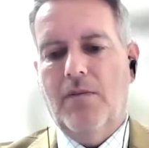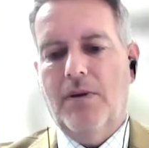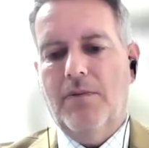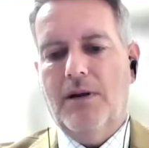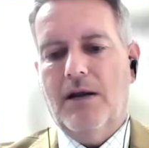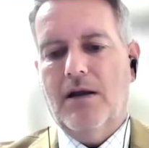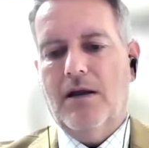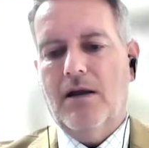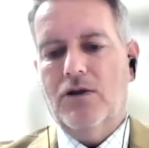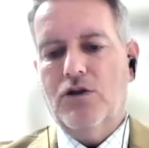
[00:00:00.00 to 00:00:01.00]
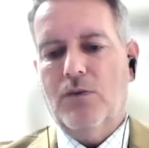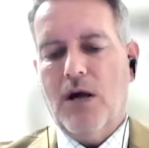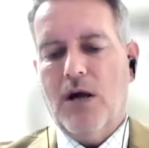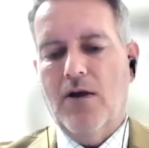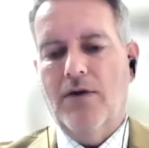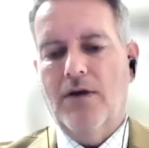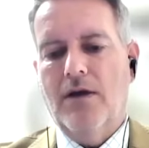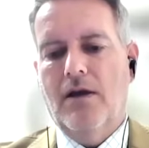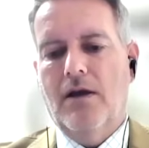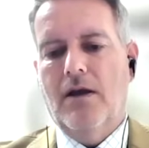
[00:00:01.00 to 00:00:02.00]
people like Shlomo Karhi
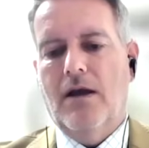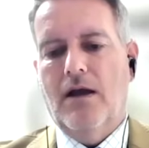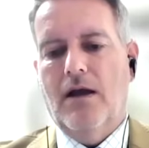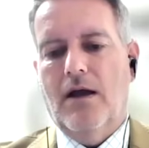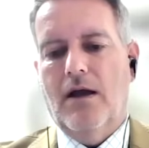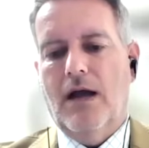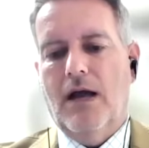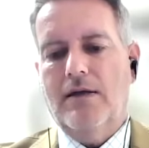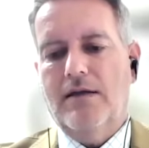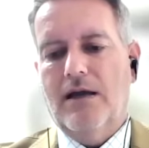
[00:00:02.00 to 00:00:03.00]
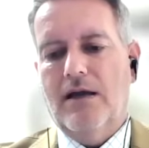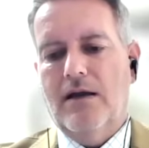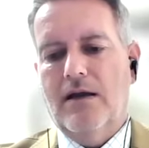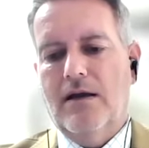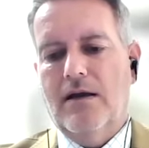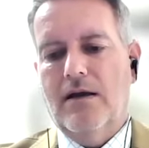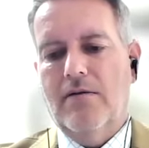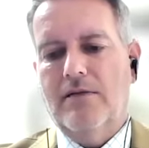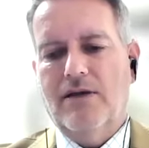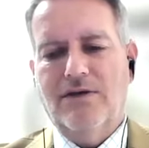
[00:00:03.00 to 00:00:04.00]
and
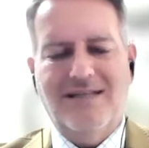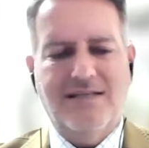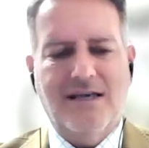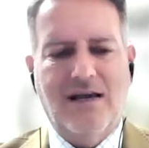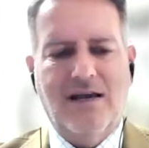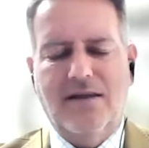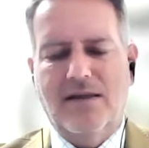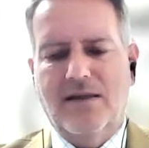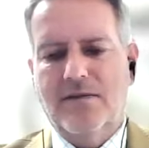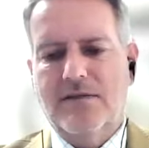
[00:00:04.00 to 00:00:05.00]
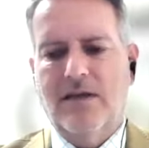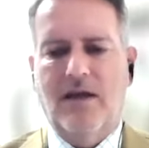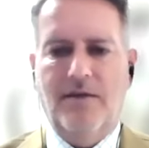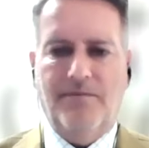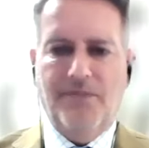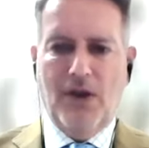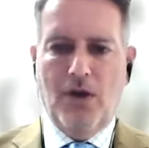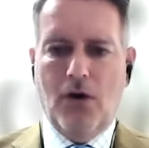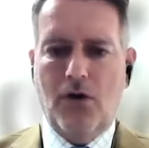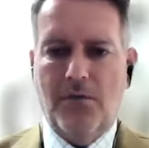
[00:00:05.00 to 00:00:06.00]
Avital Distan, I think that was her name,
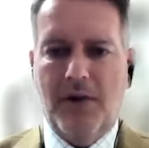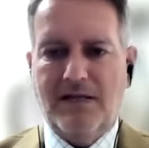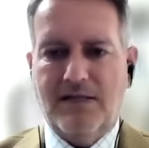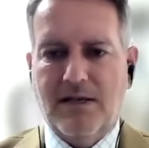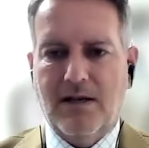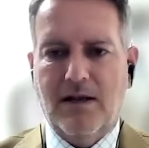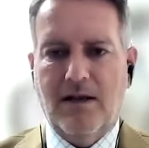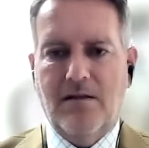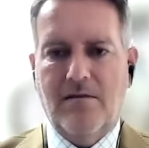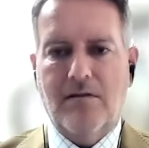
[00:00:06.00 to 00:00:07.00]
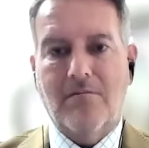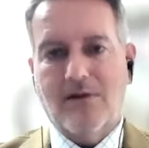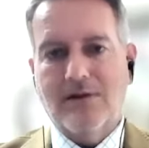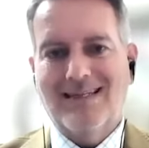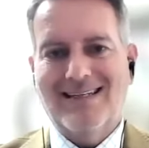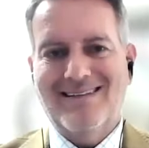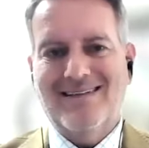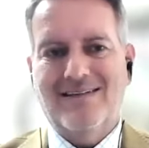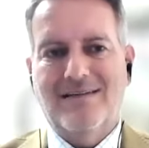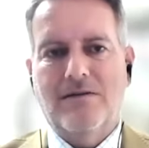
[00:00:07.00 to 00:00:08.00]
who are basically
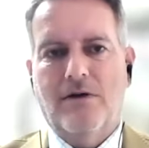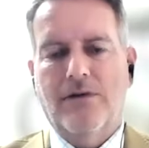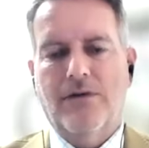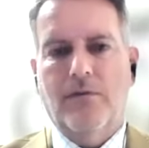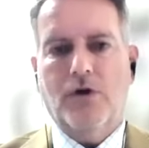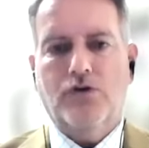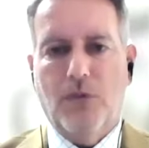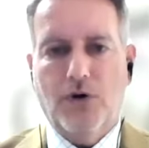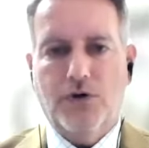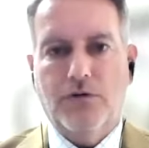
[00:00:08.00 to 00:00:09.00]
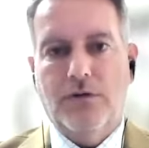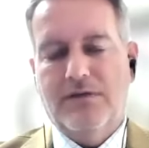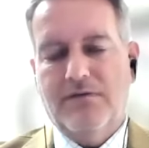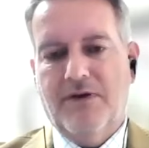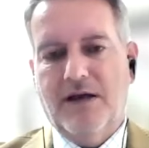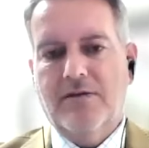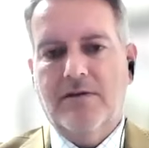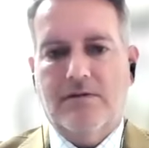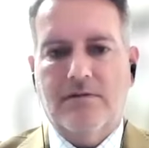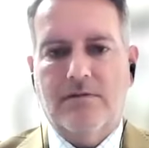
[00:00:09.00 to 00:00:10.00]
considered not the most moderate, in fact,
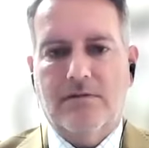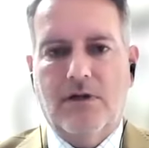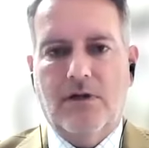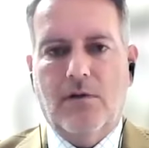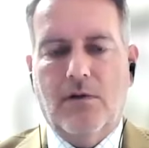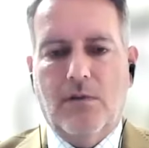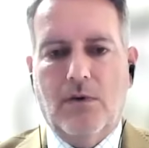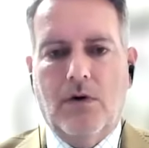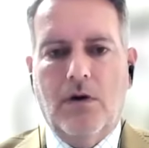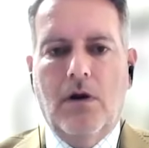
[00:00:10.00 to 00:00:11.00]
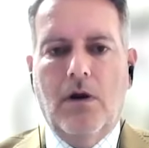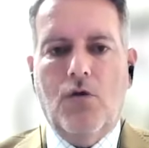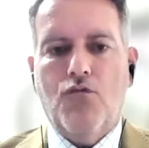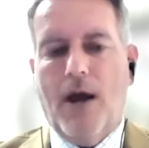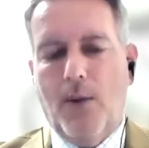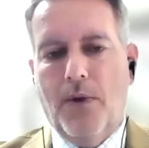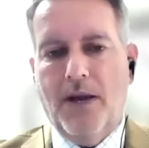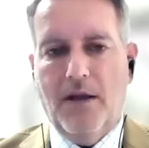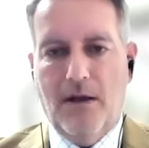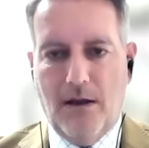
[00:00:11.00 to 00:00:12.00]
certainly on the more right
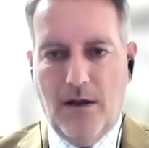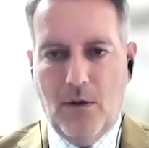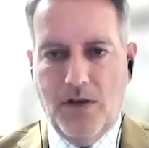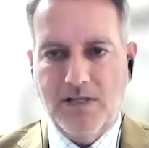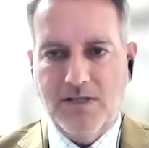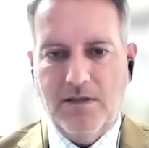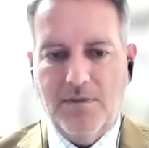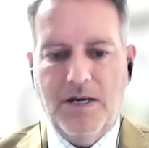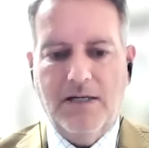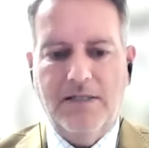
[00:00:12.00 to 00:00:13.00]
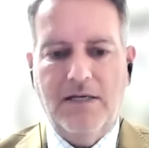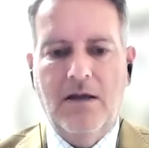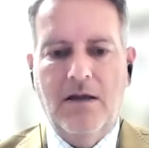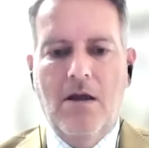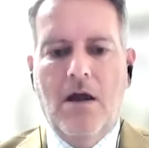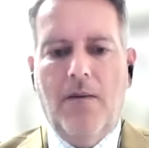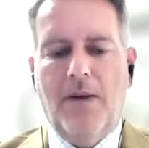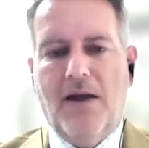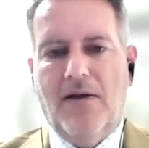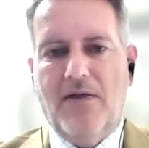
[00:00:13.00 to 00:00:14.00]
wing uh, wings of the party,
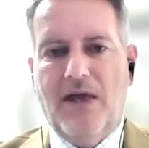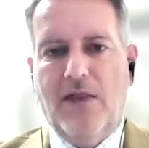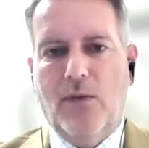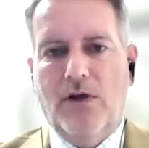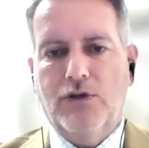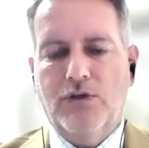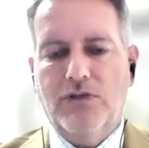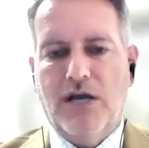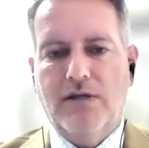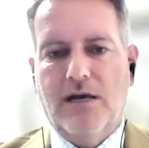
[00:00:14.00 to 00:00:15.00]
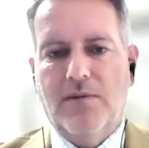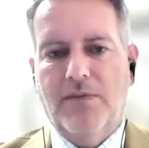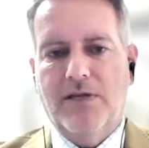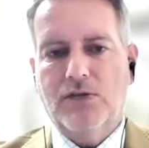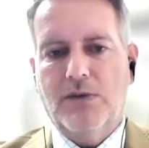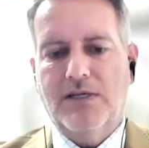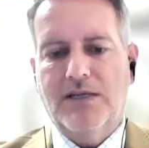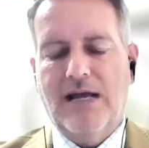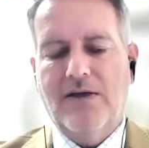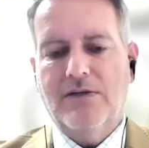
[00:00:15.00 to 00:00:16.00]
Apparently, they're the ones who signed up these
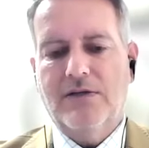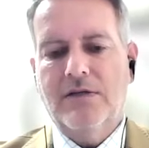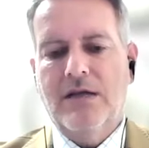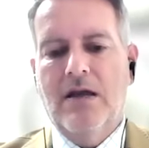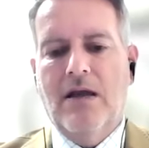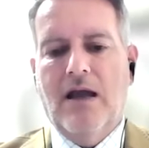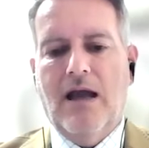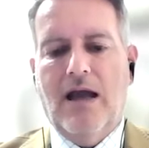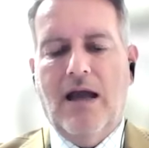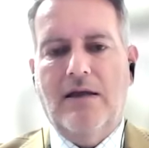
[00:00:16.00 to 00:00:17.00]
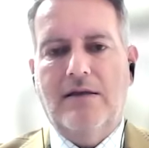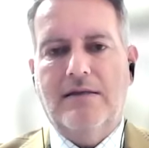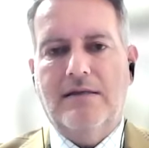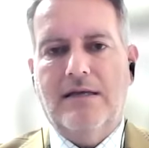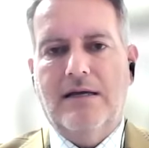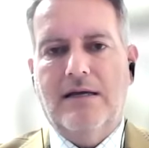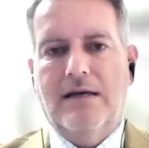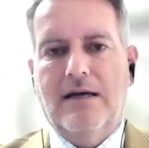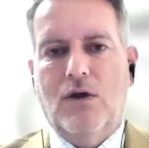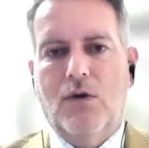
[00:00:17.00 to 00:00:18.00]
20,000. And
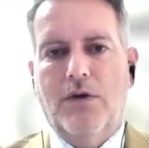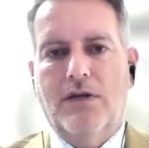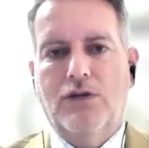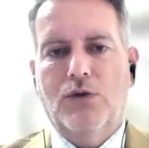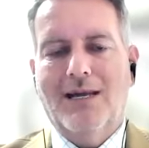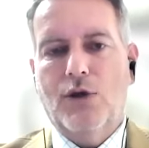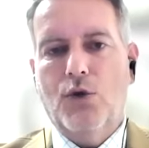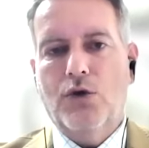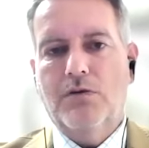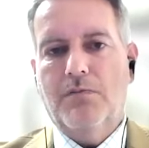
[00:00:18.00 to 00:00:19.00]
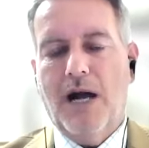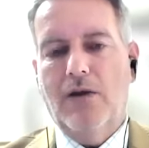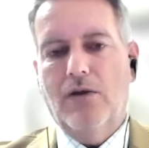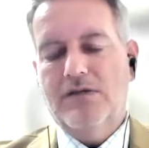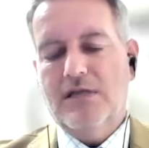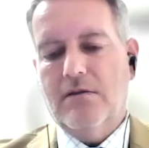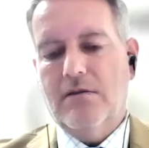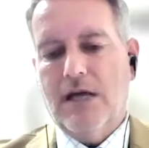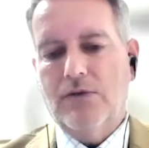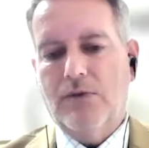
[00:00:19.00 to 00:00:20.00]
uh, according to Likud bylaws, that,
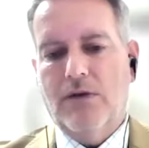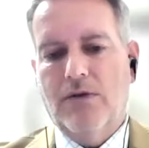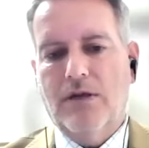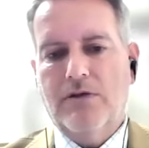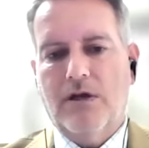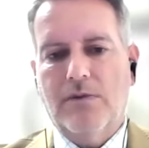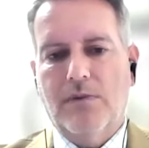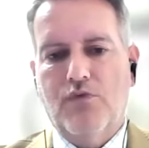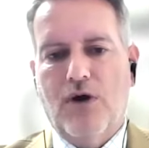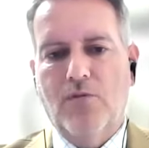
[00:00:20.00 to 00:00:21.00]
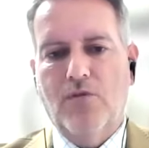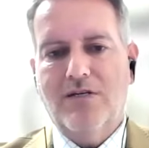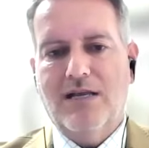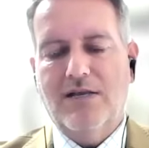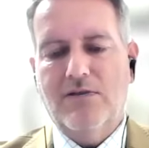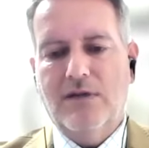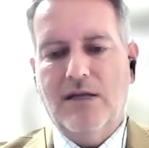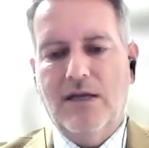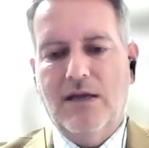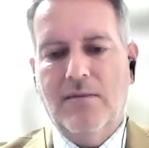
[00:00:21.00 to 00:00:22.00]
as we know, there's going to be primaries later in the
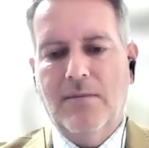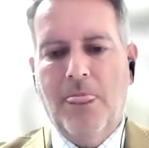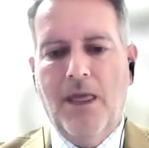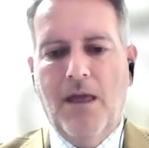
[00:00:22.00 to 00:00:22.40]
year.